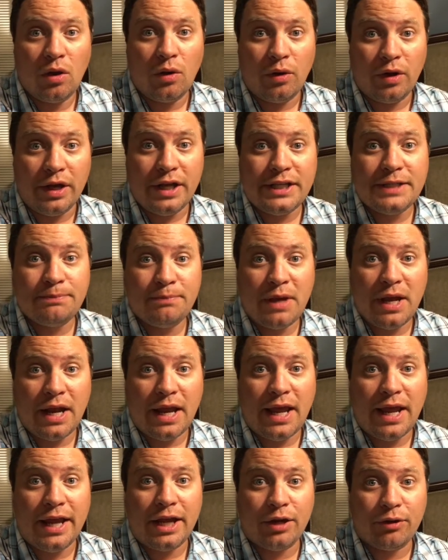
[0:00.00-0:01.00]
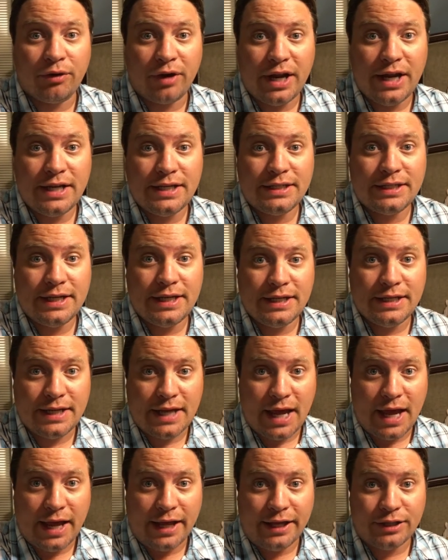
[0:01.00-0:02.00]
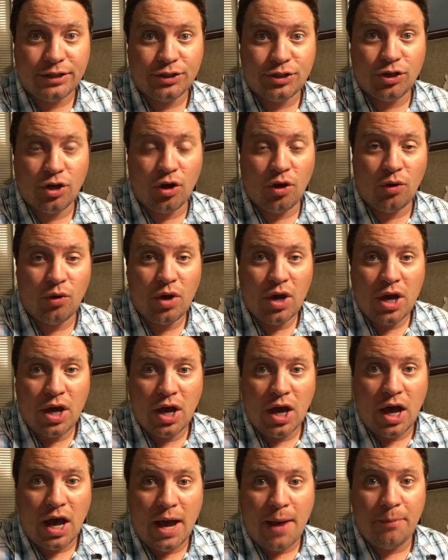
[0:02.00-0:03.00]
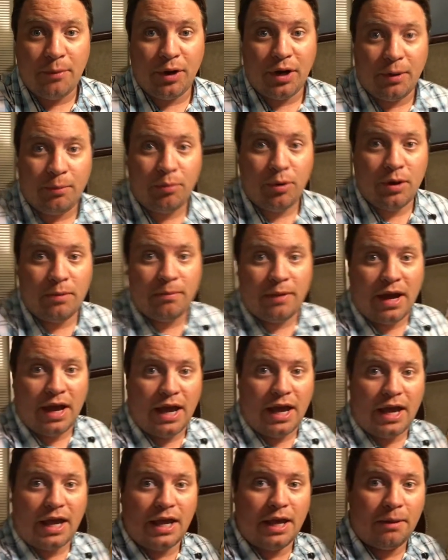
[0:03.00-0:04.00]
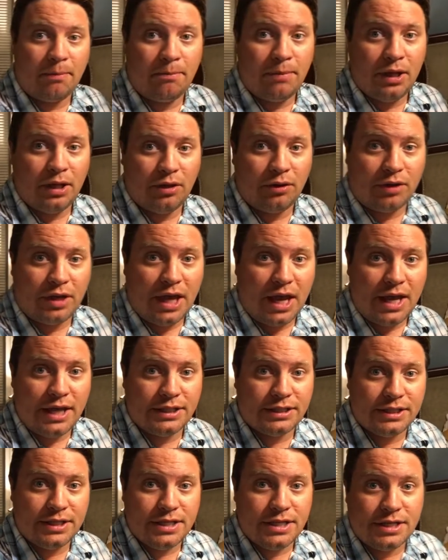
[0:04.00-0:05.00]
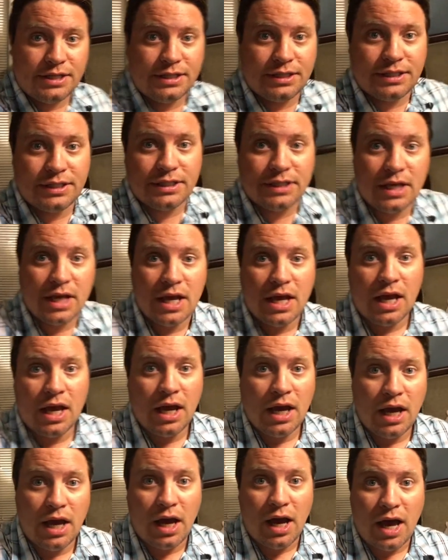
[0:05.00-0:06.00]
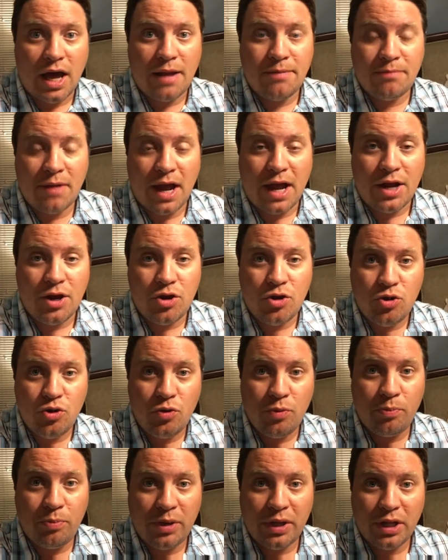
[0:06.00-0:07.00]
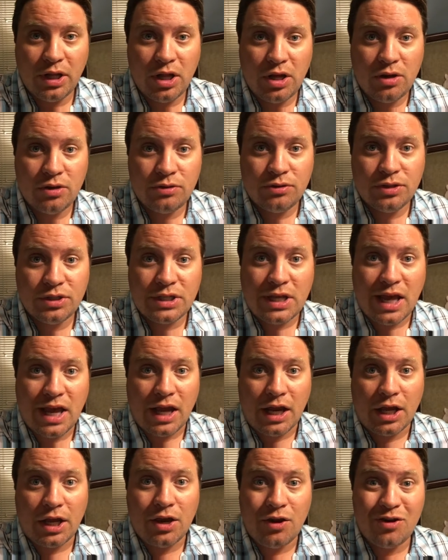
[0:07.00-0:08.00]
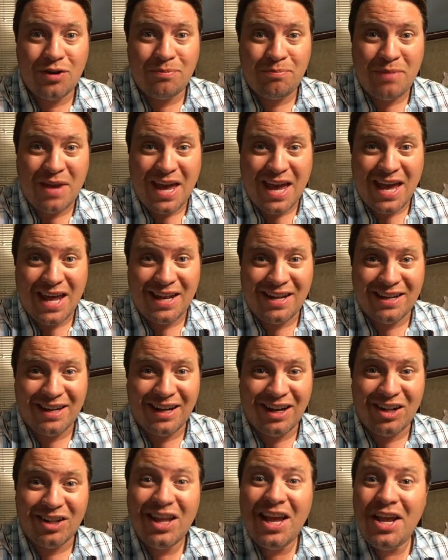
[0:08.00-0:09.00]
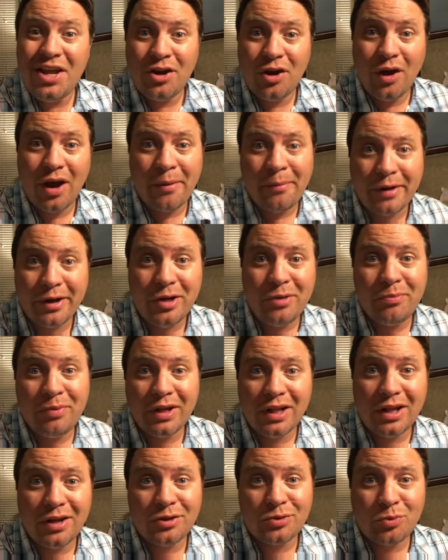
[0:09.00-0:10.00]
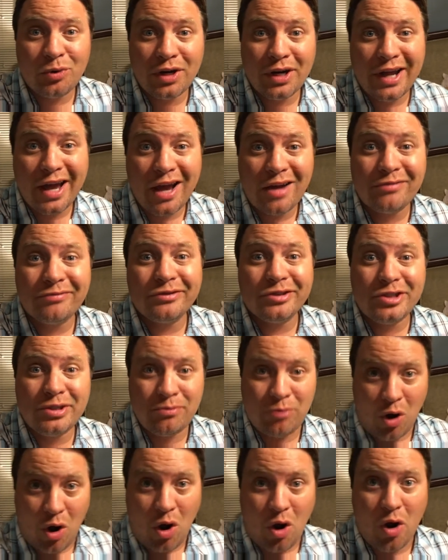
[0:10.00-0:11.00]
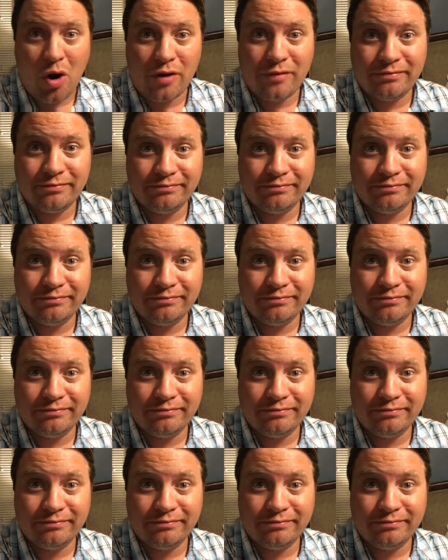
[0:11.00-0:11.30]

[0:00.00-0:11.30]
Well, it's been a crazy day. So I'm gonna put my pillowcases on my new pillows and go to bed. And I'll let you know how my new pillows work out tomorrow.